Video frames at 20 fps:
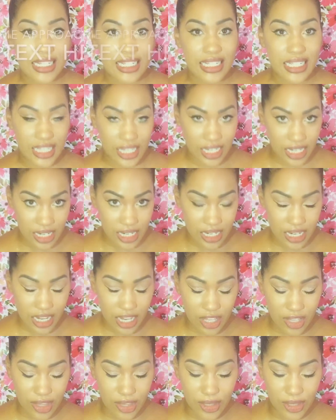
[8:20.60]
deed
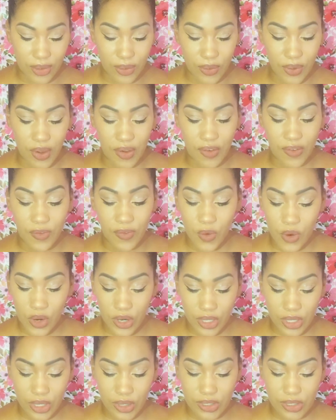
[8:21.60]
in lieu of
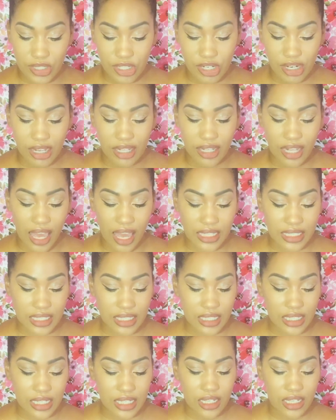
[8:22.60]
foreclosure, and
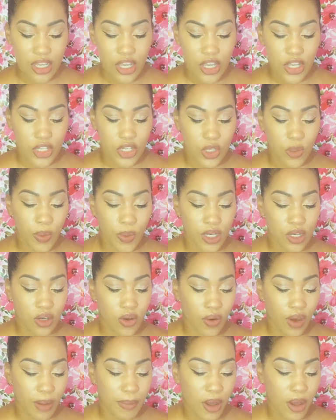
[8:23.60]
lastly, you want to
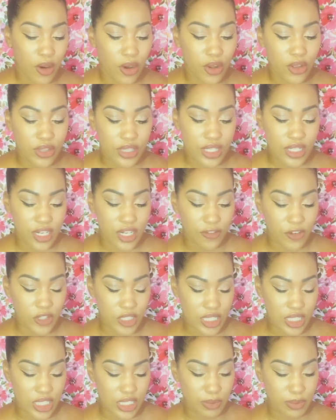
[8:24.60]
know about the
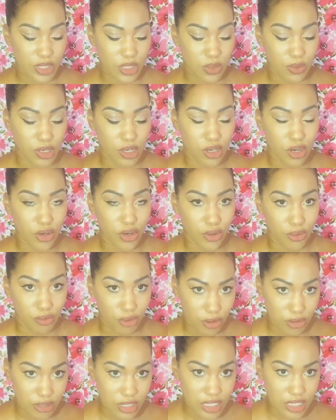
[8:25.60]
differences between a
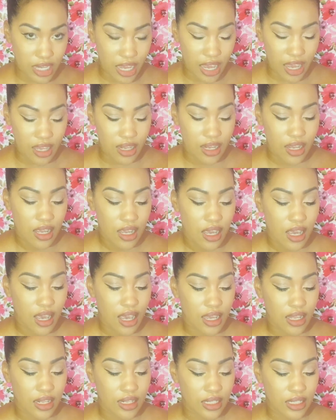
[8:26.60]
gross, net,
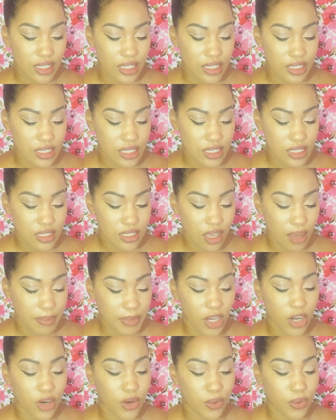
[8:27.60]
a
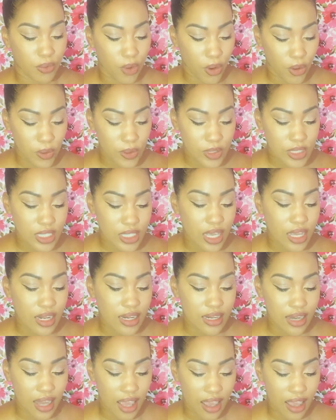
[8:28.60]
gross, a
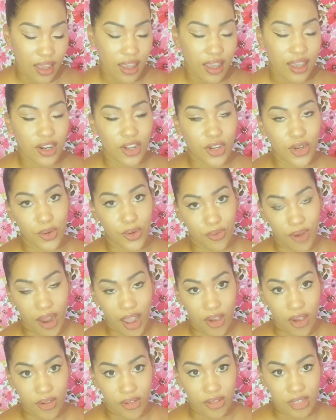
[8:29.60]
net, and a
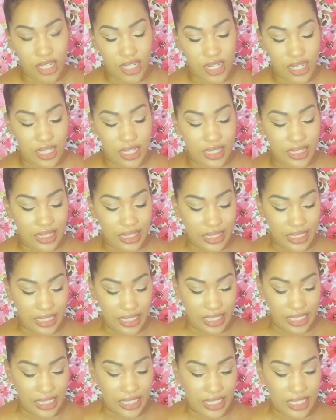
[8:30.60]
ground
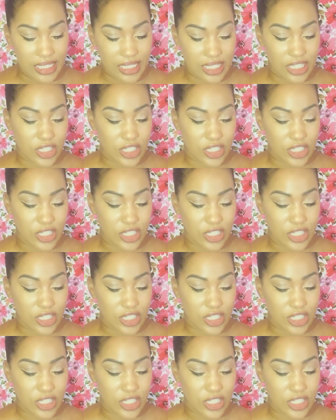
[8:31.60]
lease.